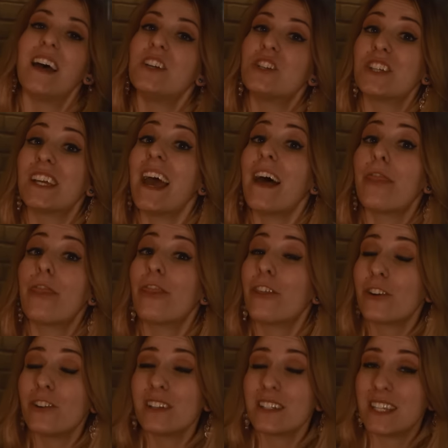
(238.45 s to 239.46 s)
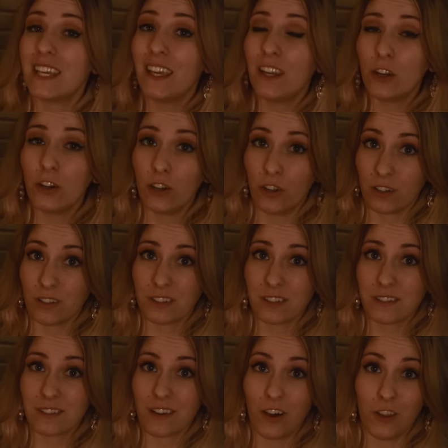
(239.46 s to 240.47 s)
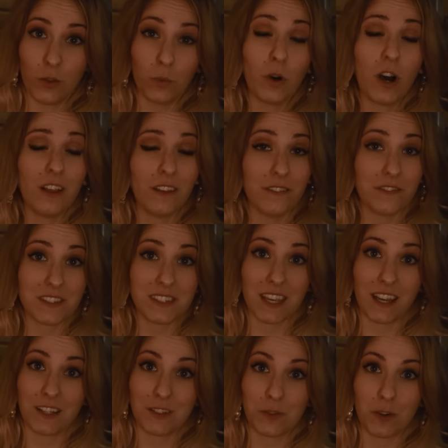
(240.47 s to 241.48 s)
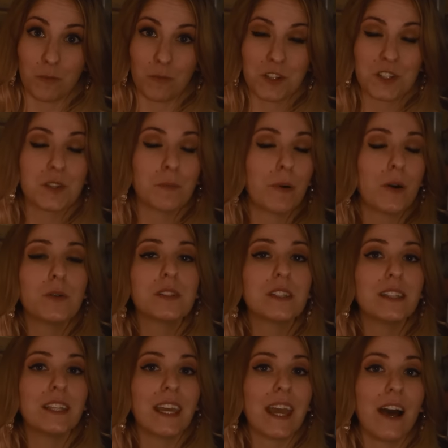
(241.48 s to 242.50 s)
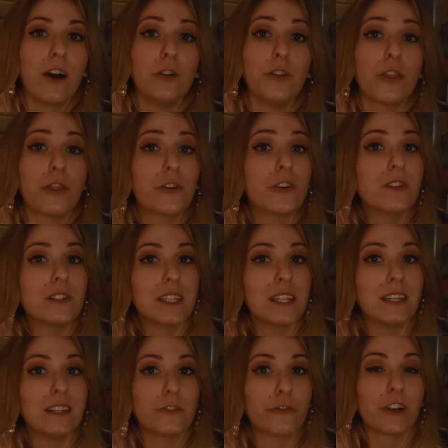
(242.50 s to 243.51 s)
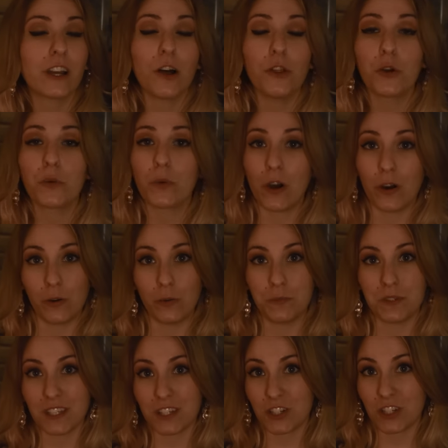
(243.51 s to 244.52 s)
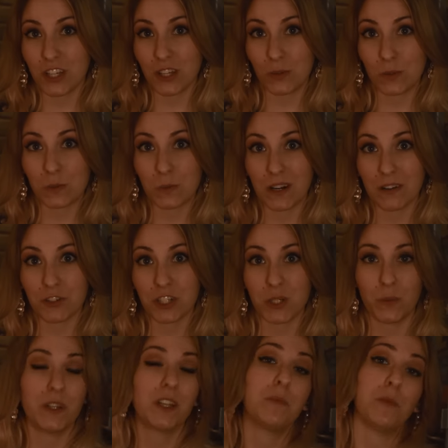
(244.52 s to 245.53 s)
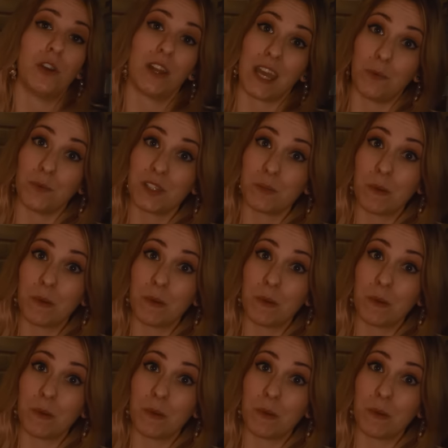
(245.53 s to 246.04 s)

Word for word: She had 13 hooks on the wall of the seance room, which supposedly held 13 different color robes that she used whenever she would communicate with